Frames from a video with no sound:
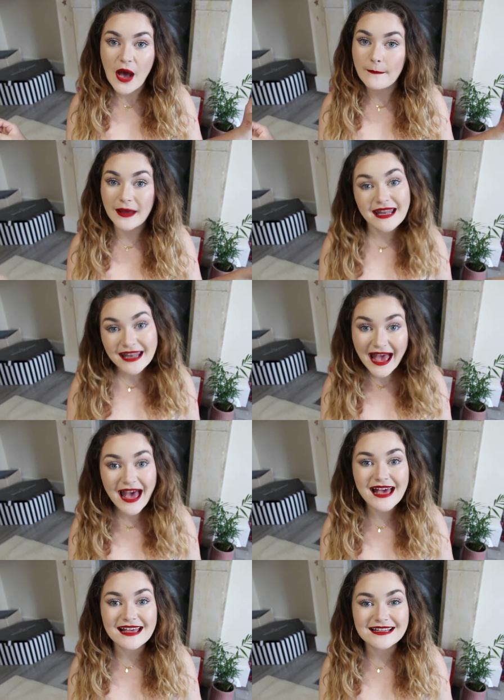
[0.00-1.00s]
But it
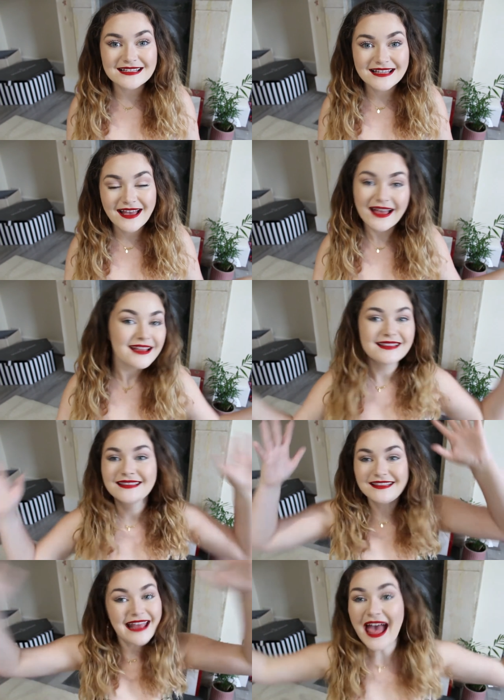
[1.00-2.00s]
has!
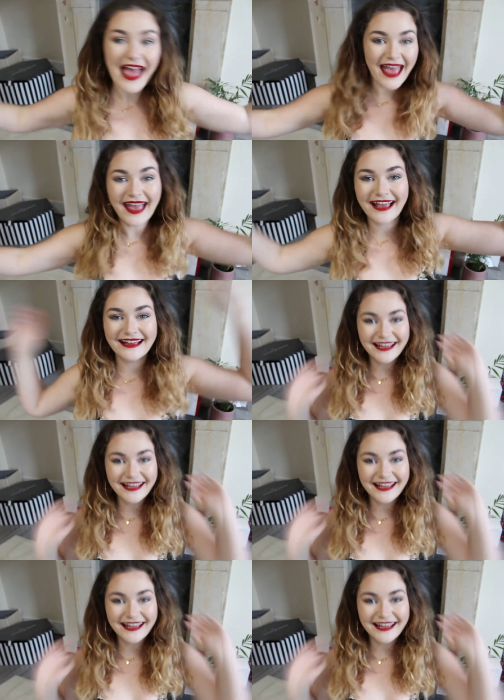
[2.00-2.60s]
Yay!